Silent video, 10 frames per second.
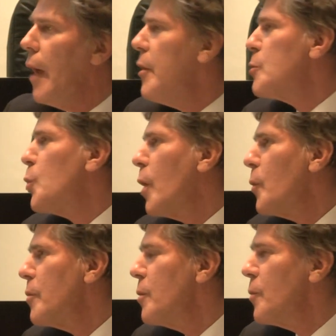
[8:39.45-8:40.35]
And that's why
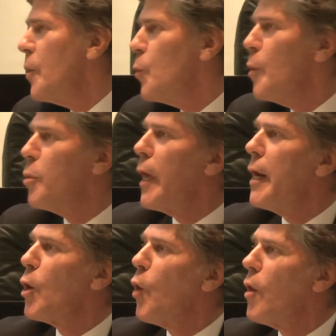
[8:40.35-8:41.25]
we plan
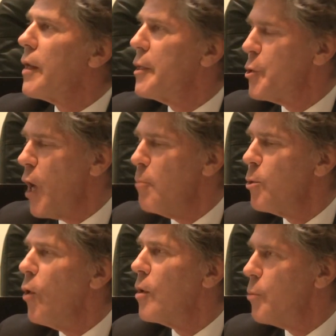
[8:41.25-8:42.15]
on calling it Shop
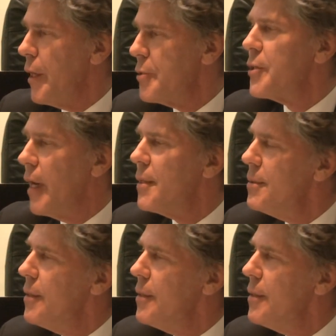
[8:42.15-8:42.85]
Long Branch, Tom.